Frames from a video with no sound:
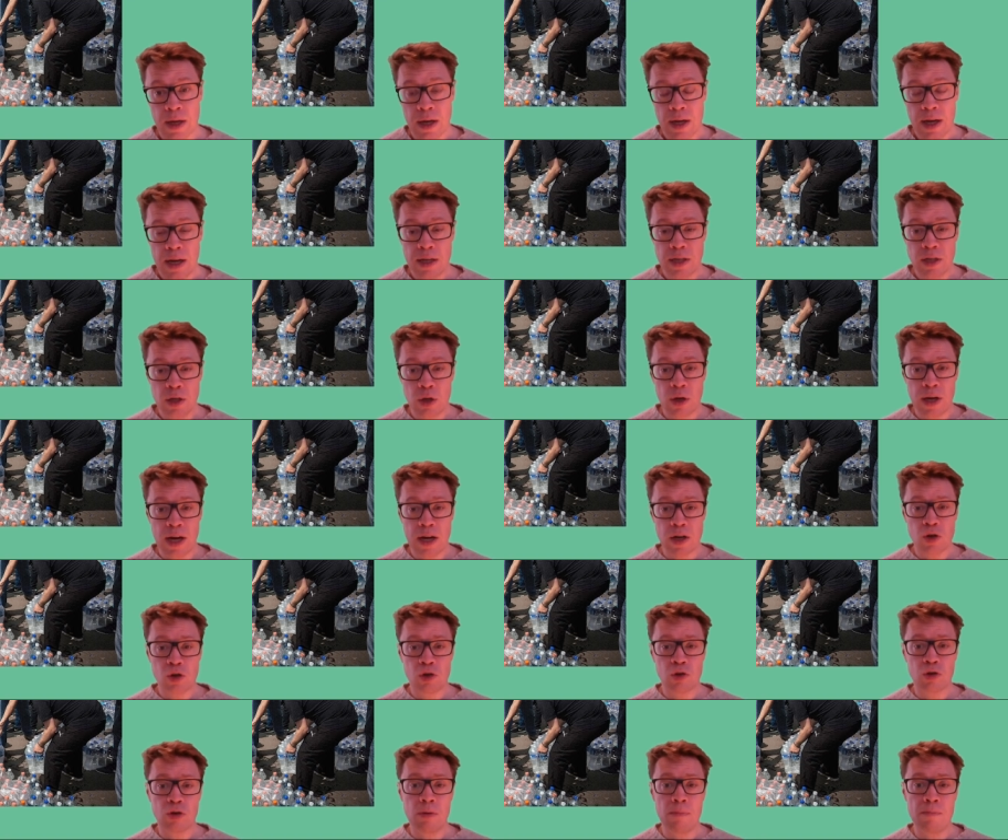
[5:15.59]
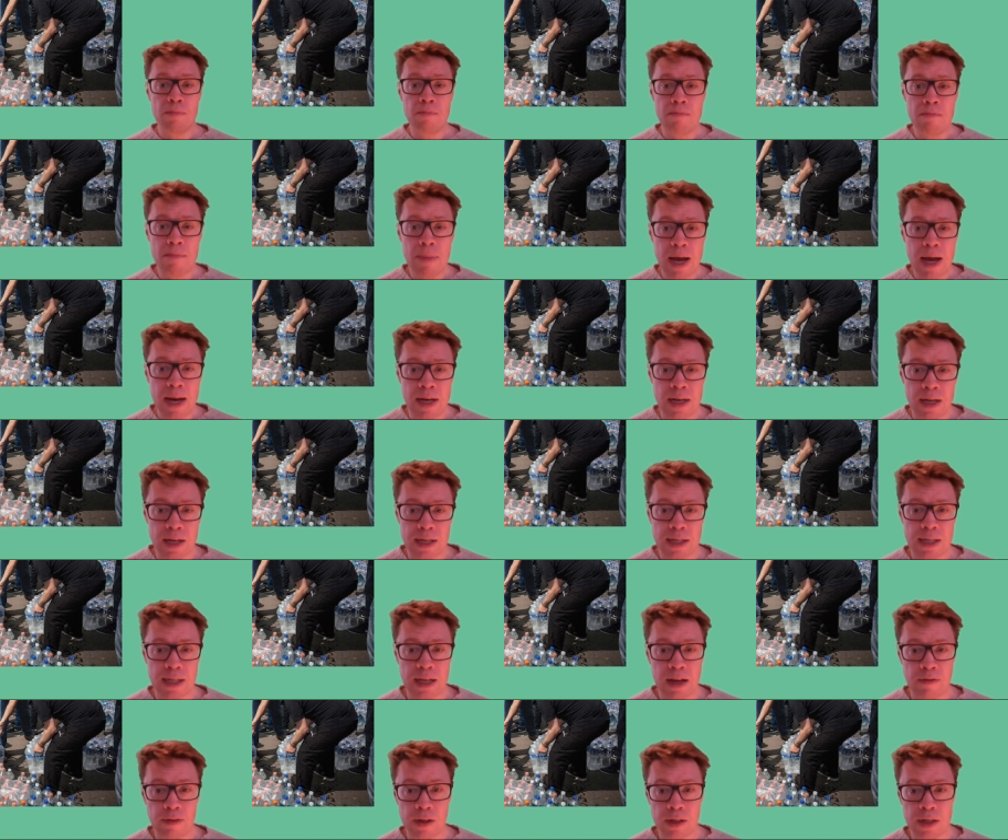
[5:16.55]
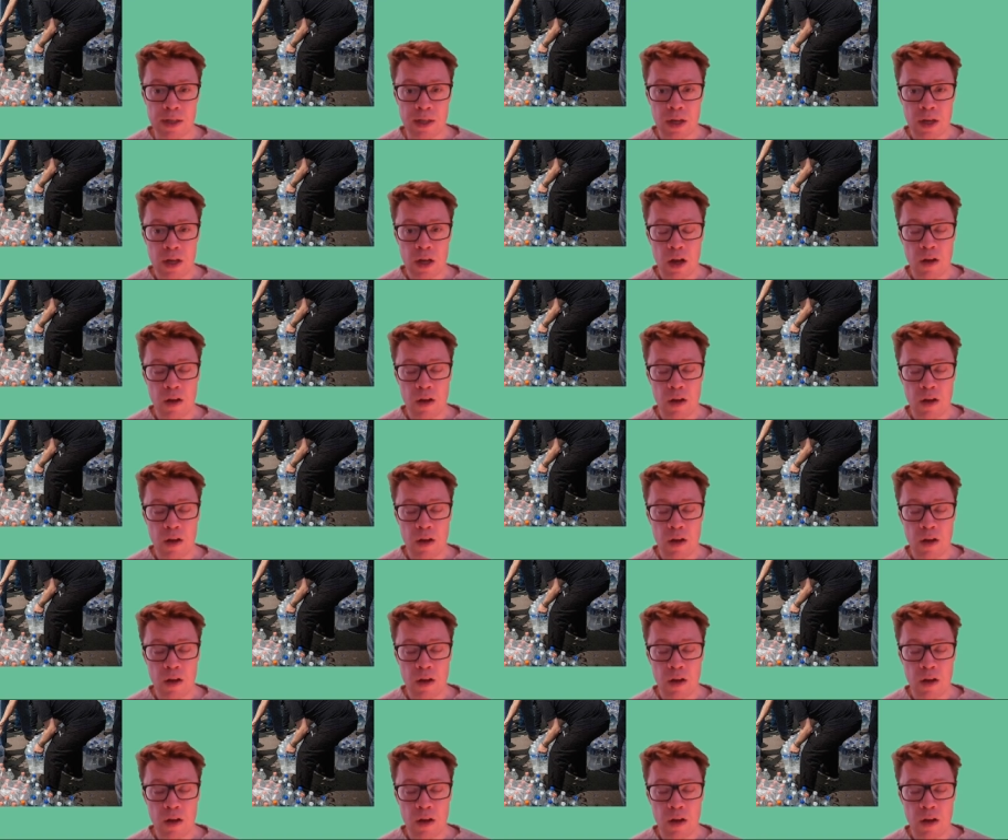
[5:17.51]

is you get tremendous levels